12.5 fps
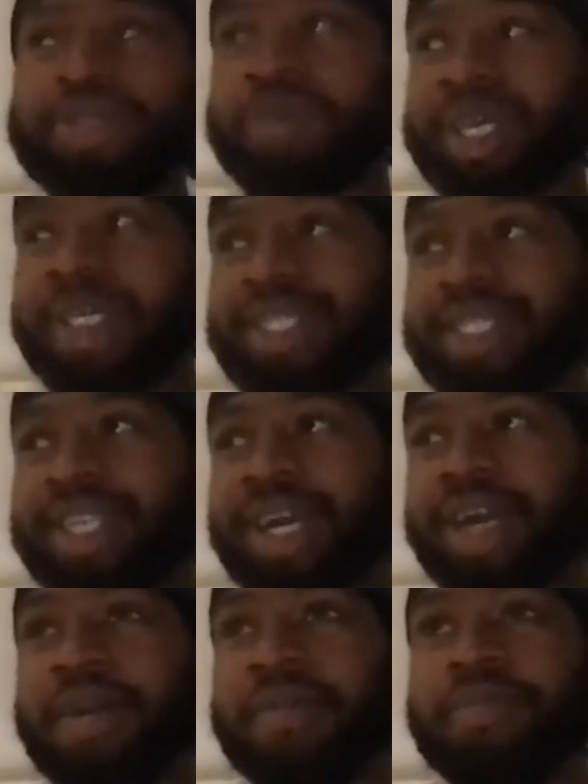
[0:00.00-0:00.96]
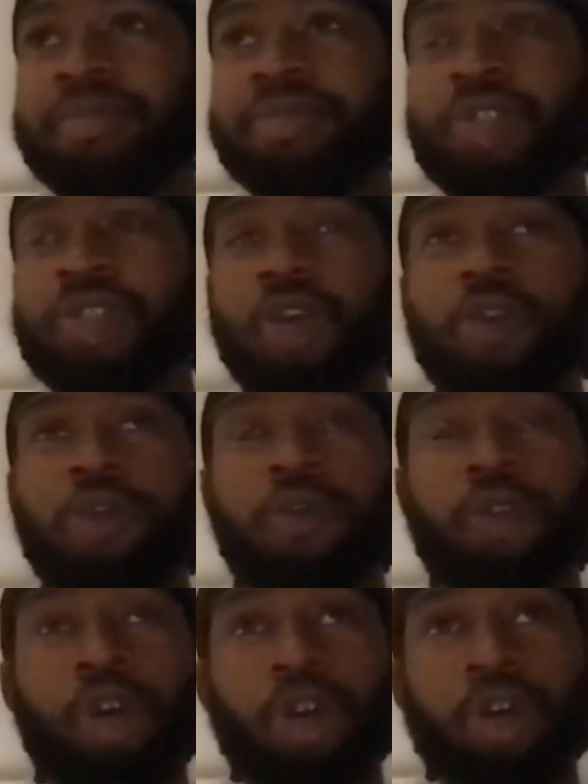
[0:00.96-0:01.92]
man.
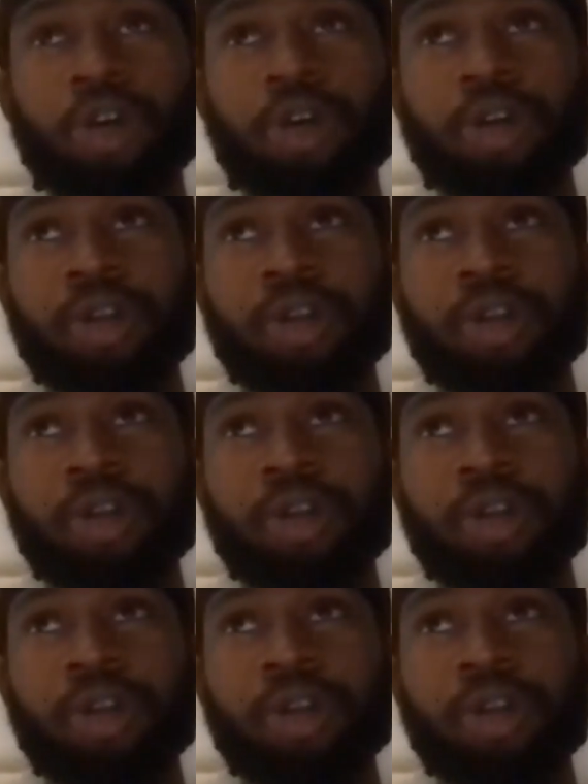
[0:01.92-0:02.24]
So